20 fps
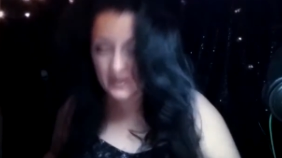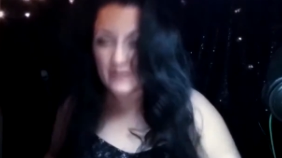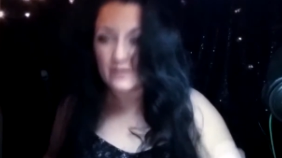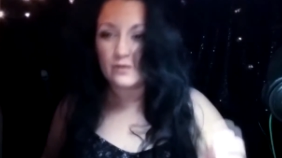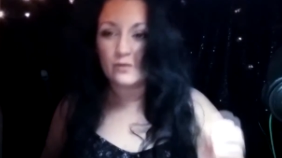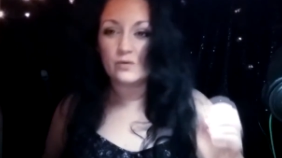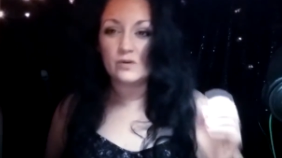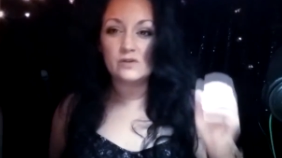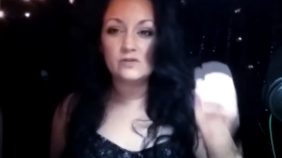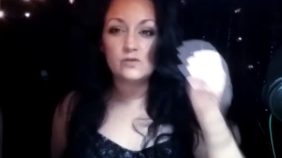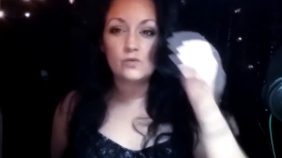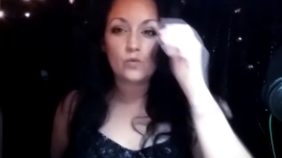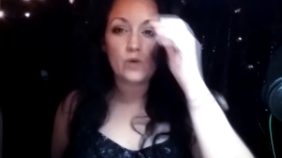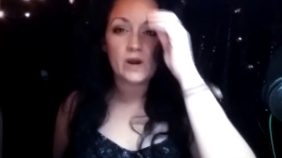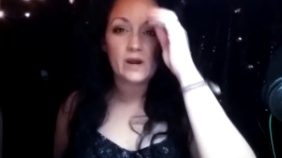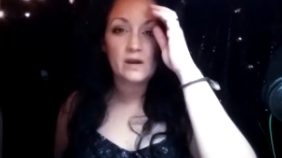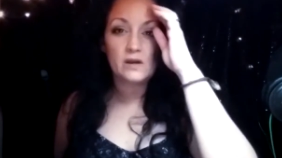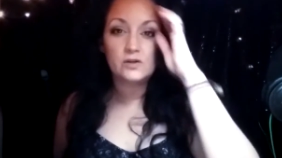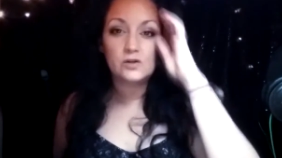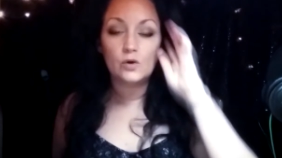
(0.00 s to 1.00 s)
and the reason
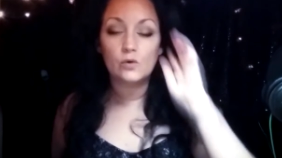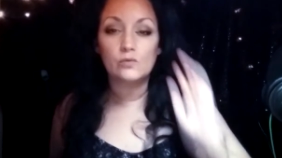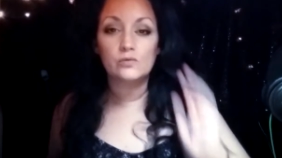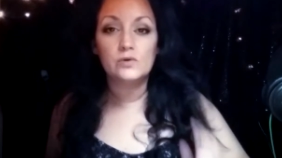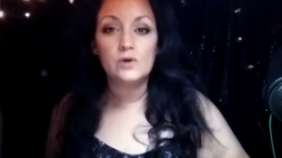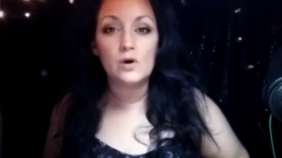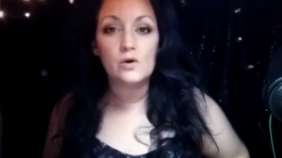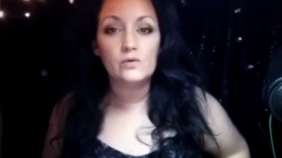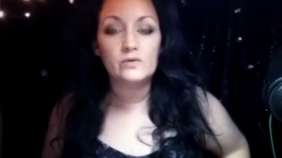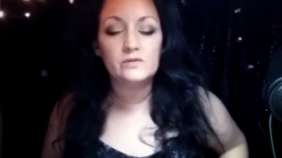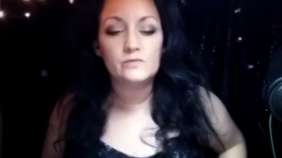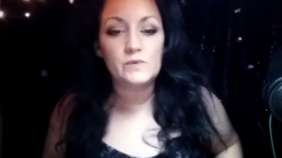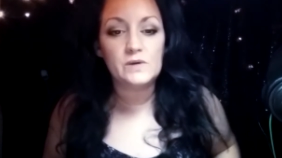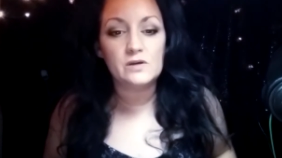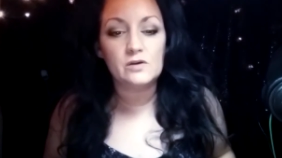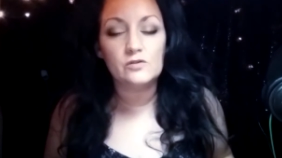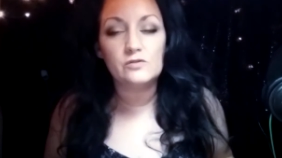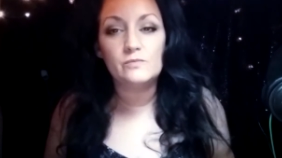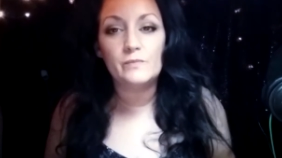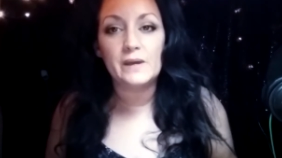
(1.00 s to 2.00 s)
why I don't know is
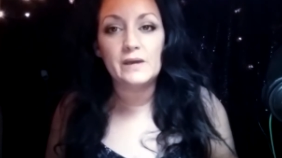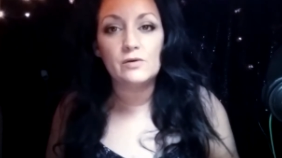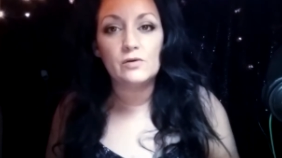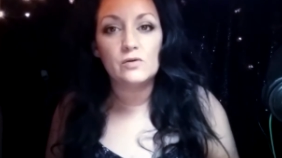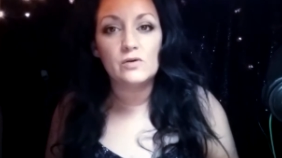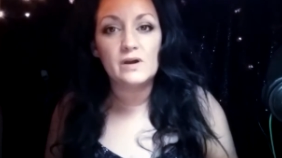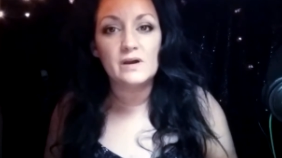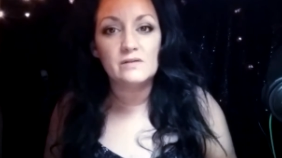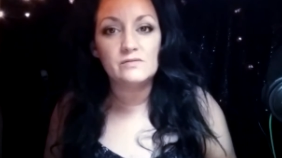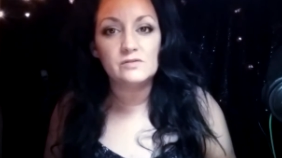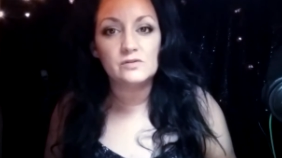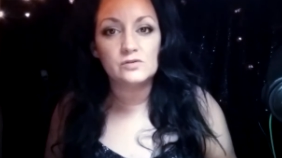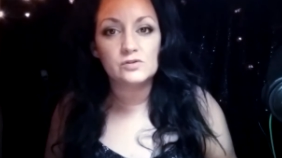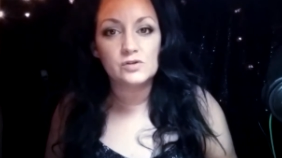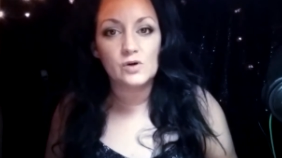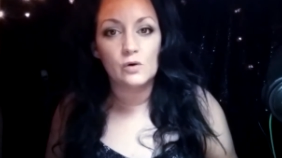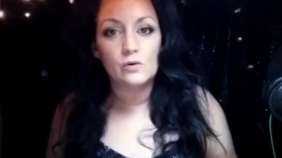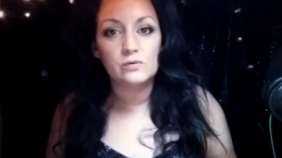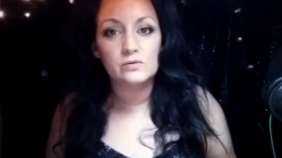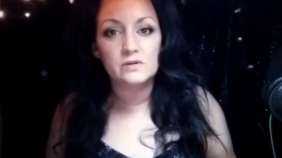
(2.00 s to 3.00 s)
because Maker hasn't
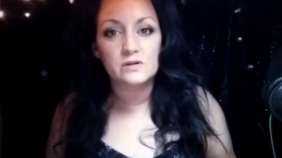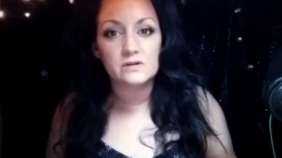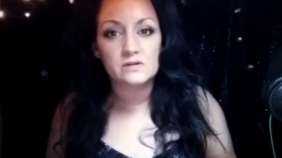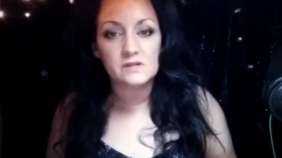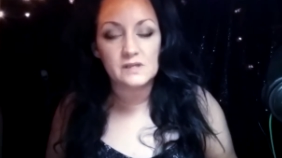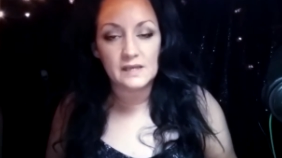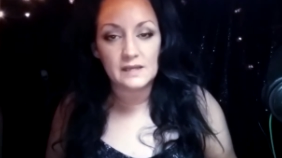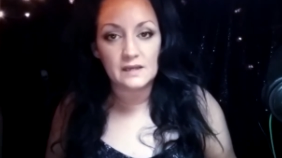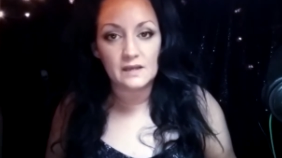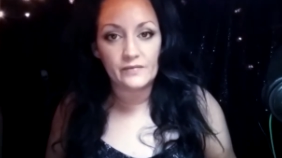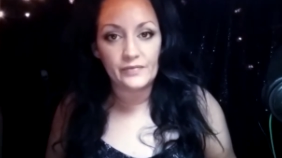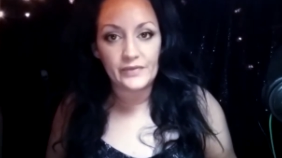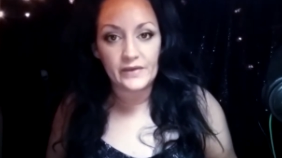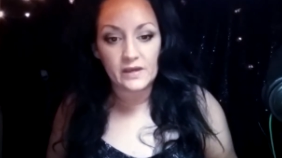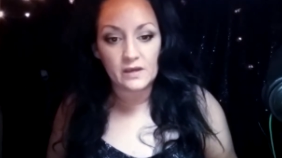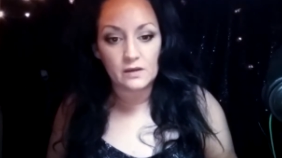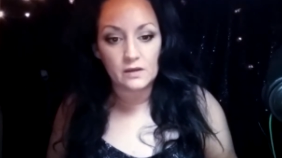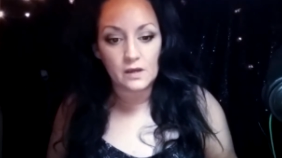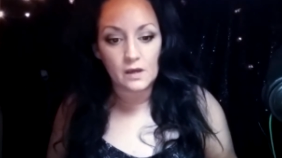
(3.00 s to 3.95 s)
told us anything